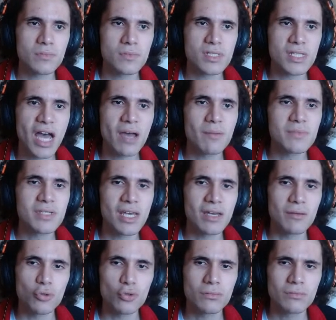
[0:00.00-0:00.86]

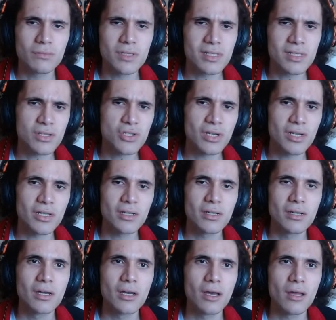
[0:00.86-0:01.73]
timetable, essentially.
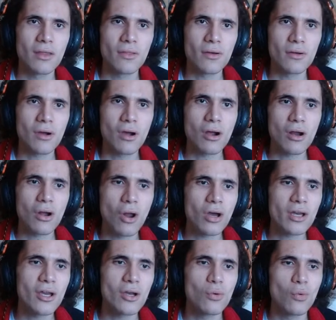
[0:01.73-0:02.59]
The
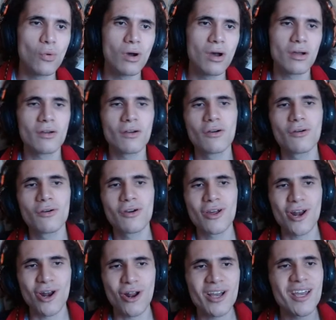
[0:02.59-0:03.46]

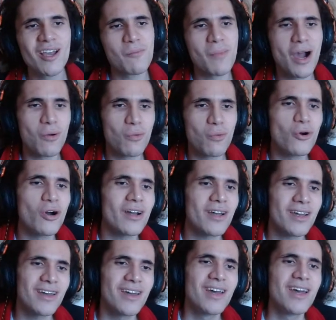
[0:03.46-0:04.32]
clocking my
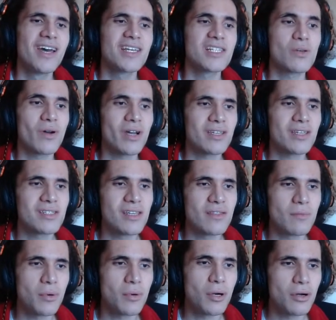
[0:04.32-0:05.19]
work so I can see
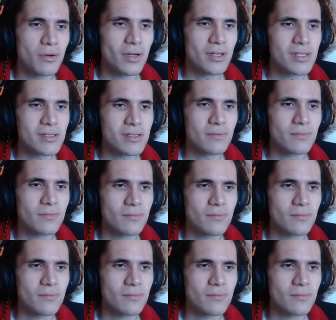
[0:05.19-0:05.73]
the progress.